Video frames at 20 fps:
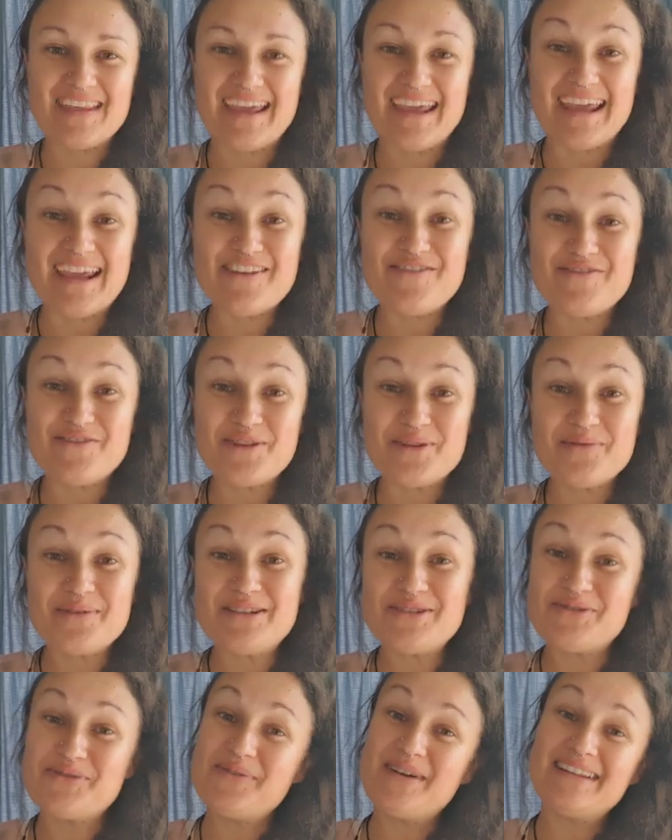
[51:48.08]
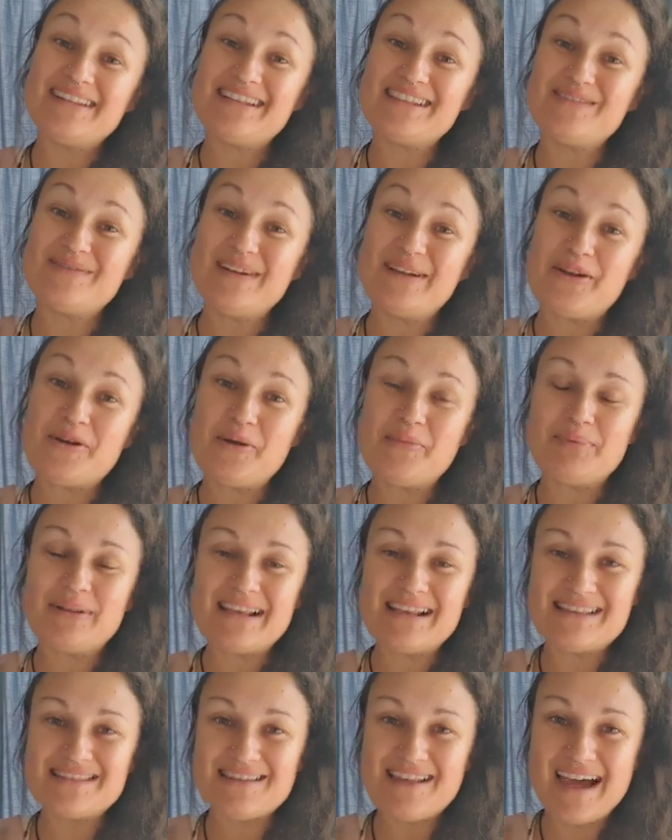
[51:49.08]
If you enjoyed this video,
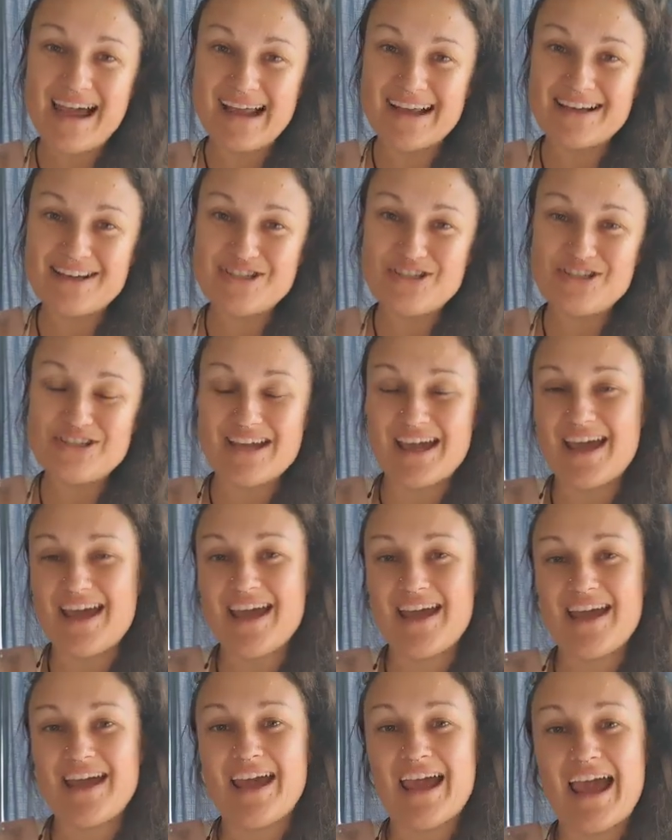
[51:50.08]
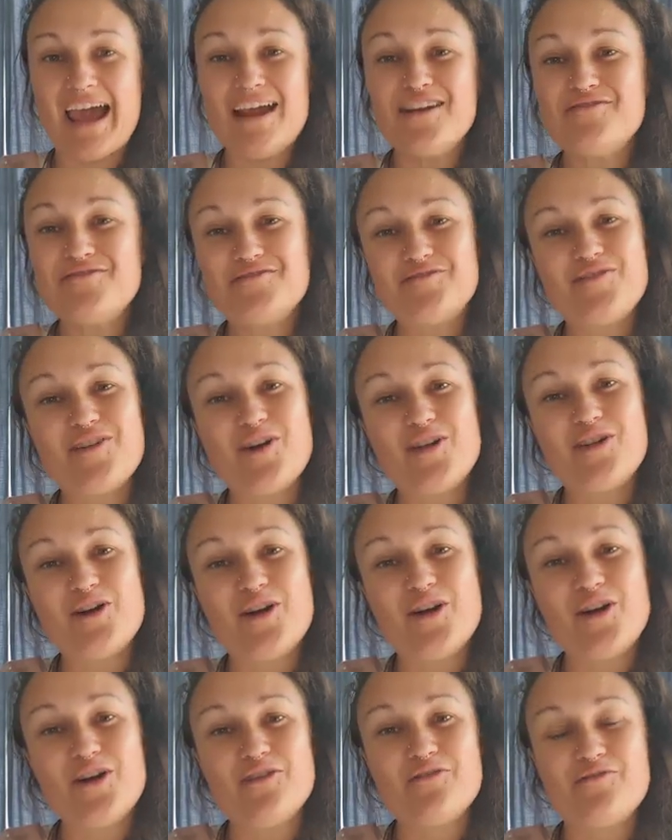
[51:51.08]
please like, share, and
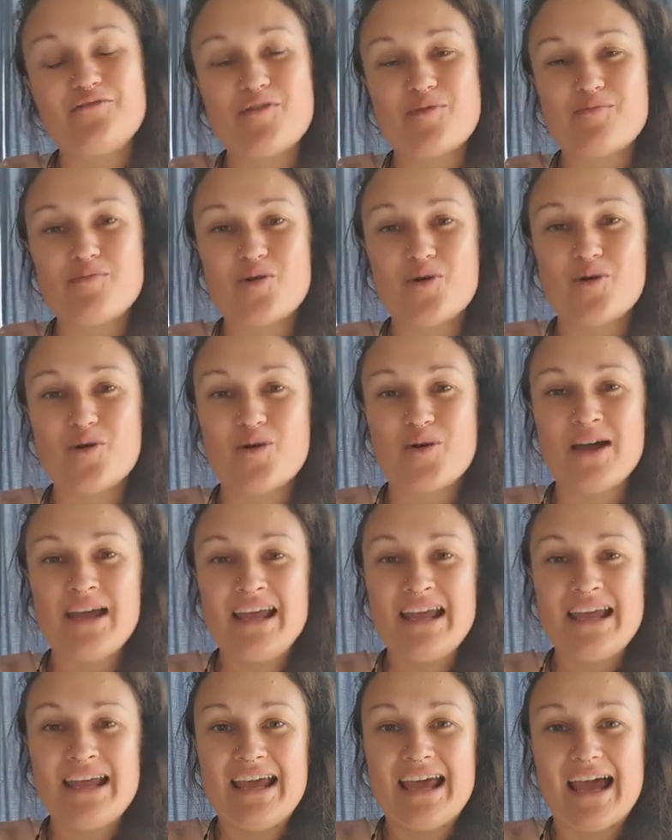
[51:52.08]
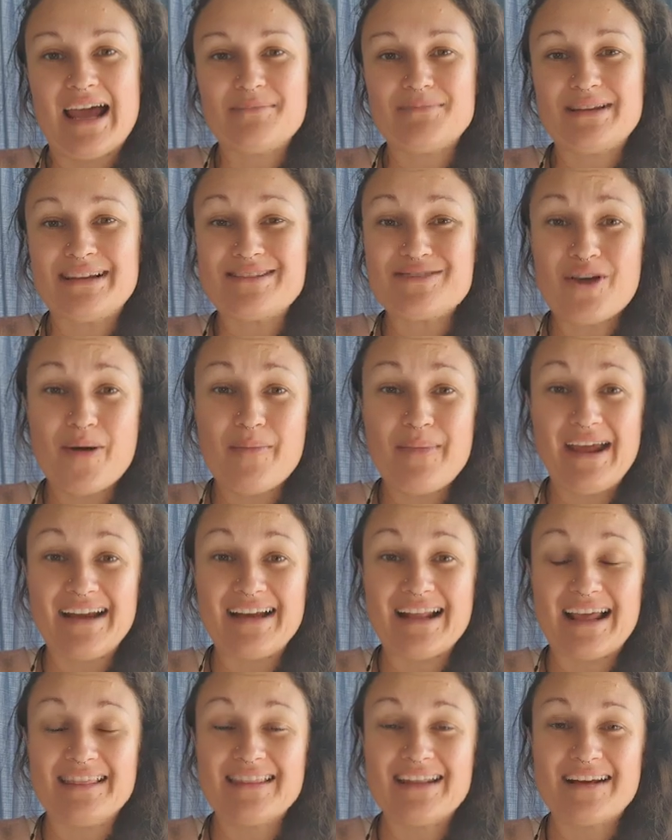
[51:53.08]
follow for more. And please comment
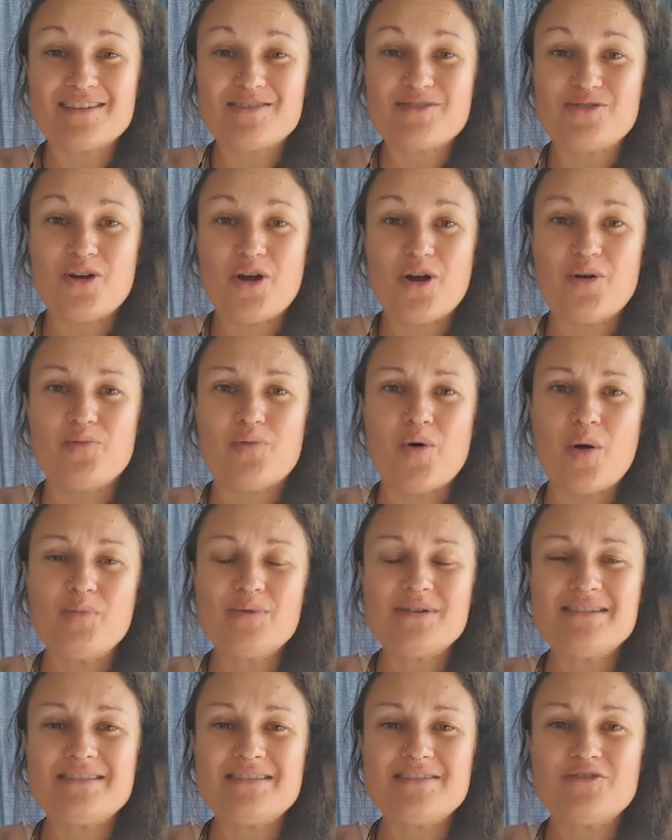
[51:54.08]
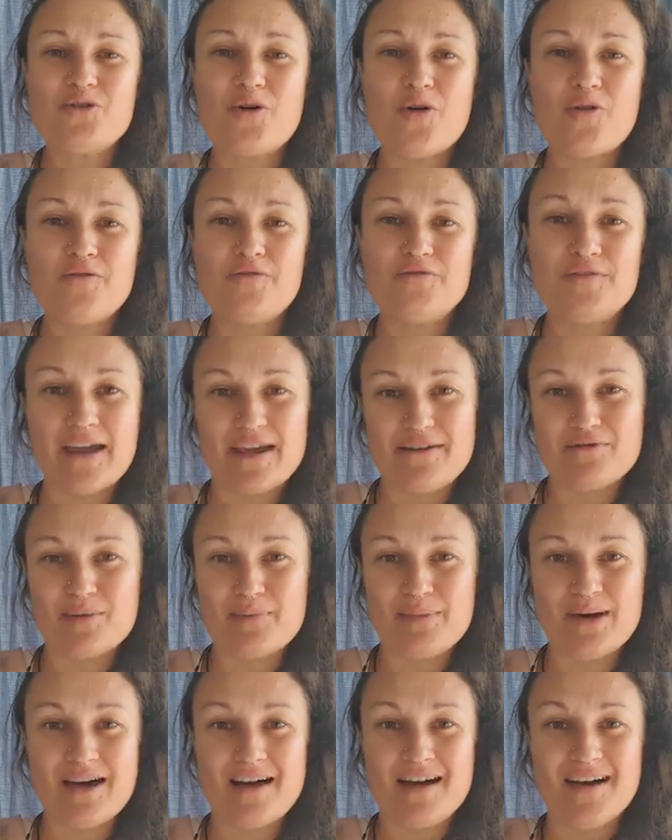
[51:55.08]
and let us know, what was your favorite
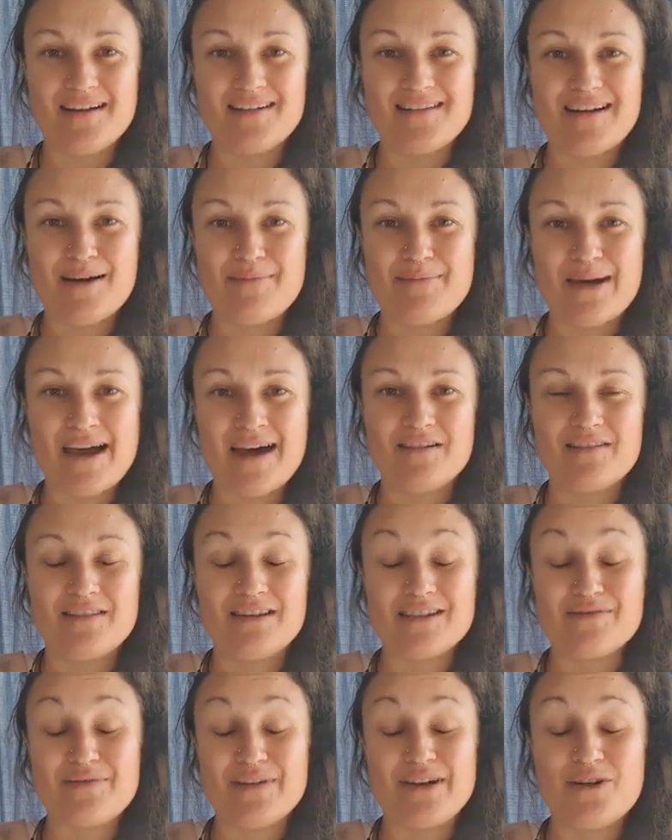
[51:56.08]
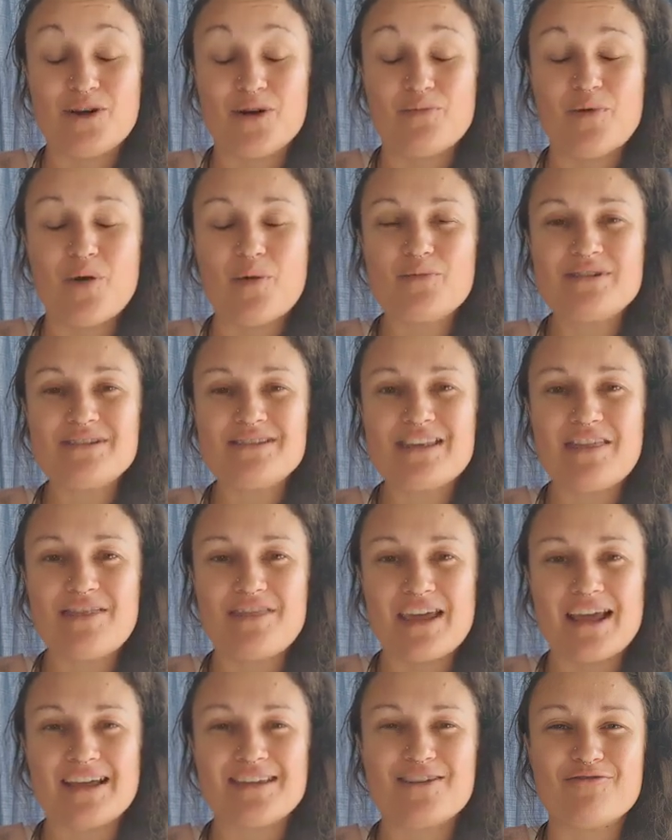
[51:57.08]
part about this video? What was the
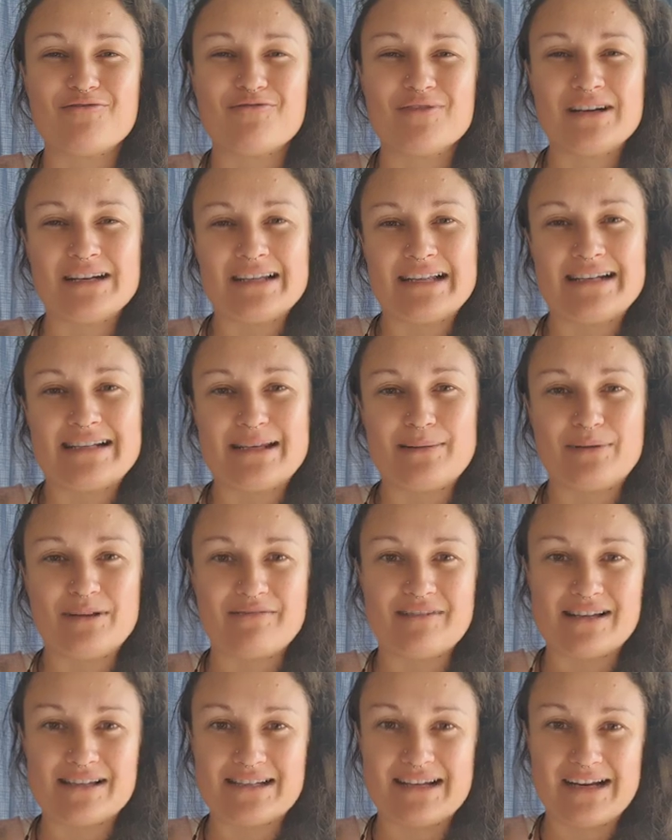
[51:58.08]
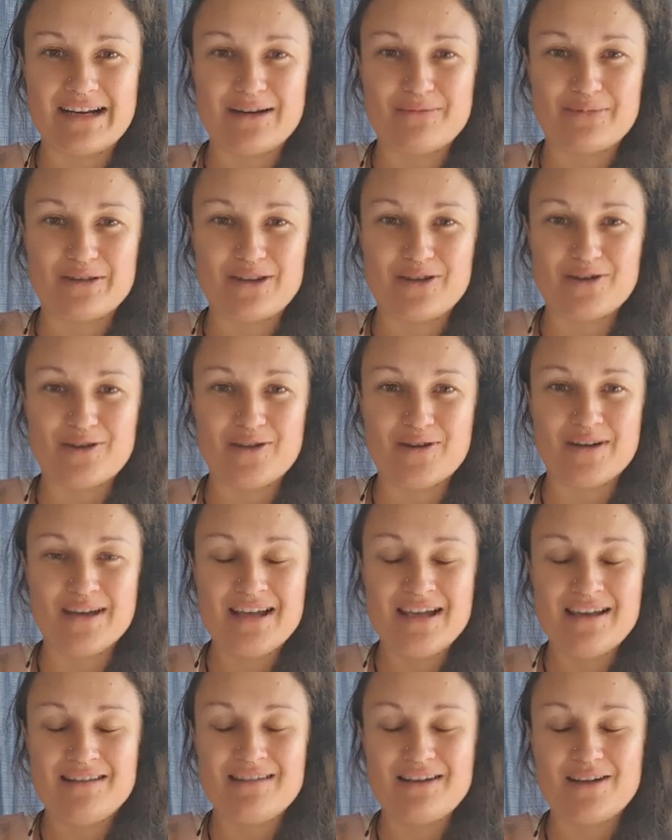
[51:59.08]
thing that really deeply resonated with you
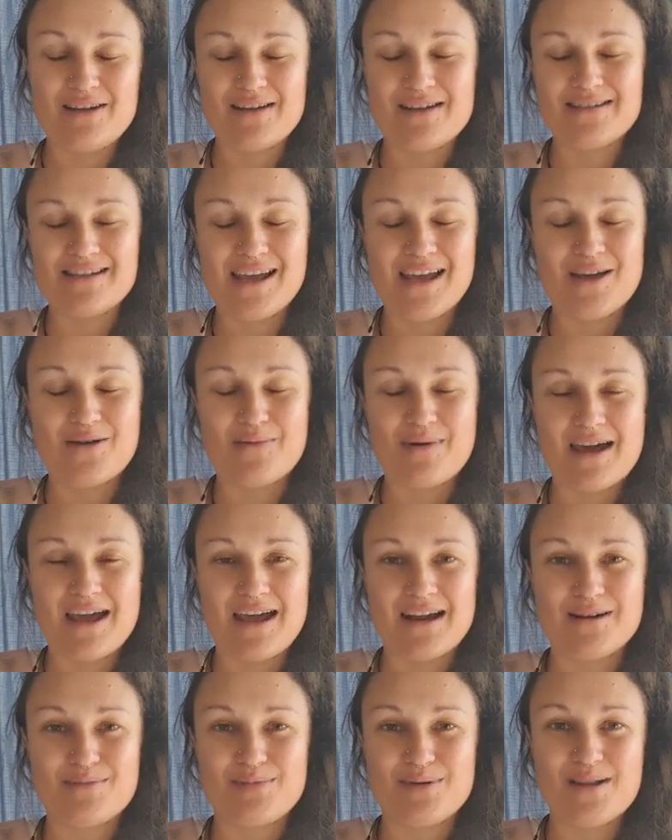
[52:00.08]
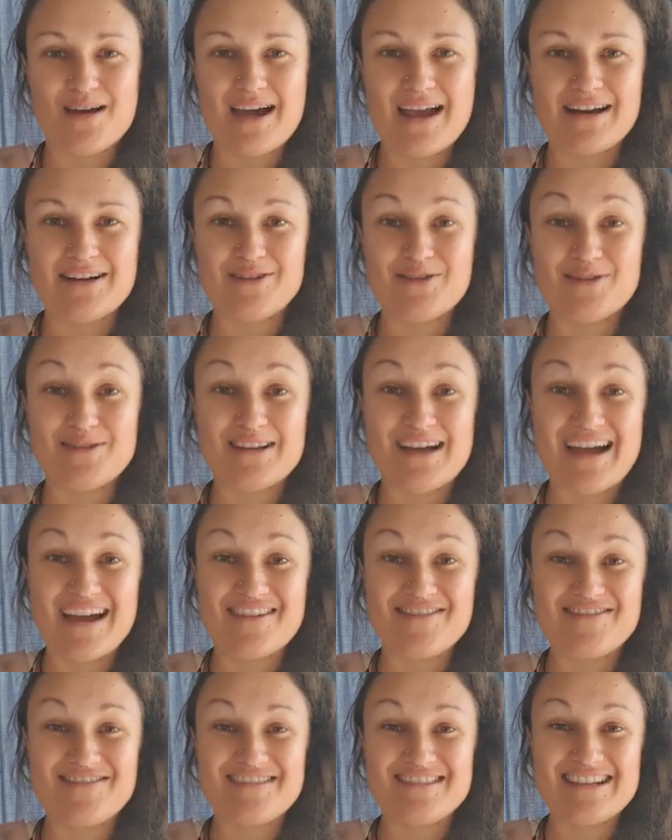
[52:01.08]
that you can take away and apply in your life
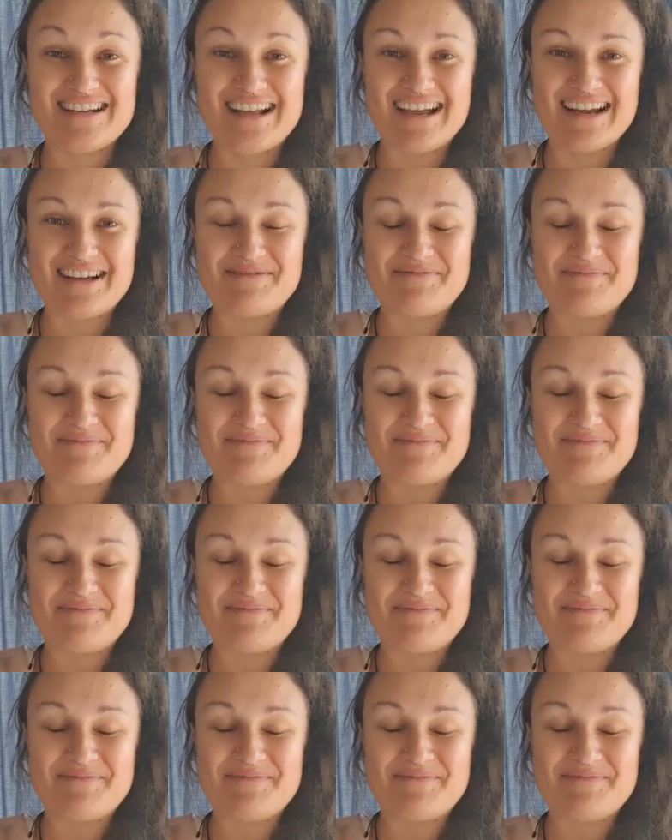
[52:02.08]
today?